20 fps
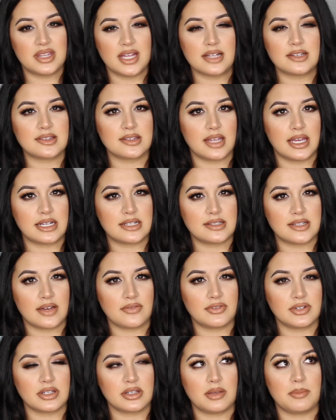That's like
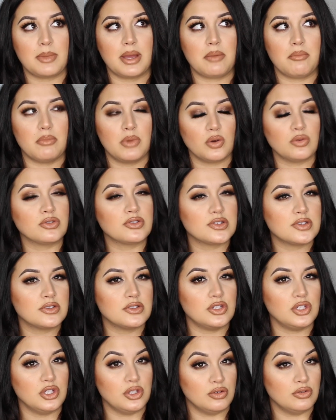definitely my
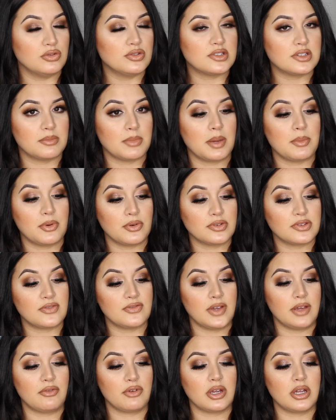most used and my
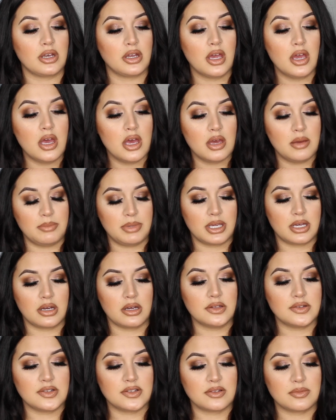most favorite
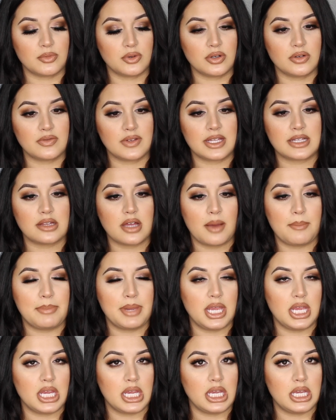because it's more of like that
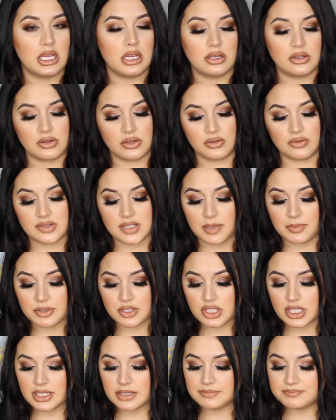pinky nude type
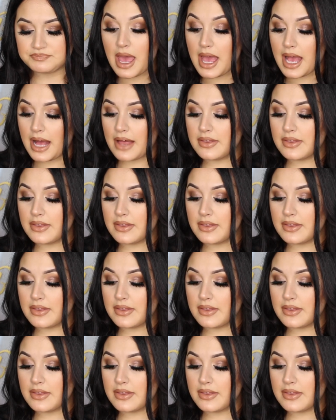of shade.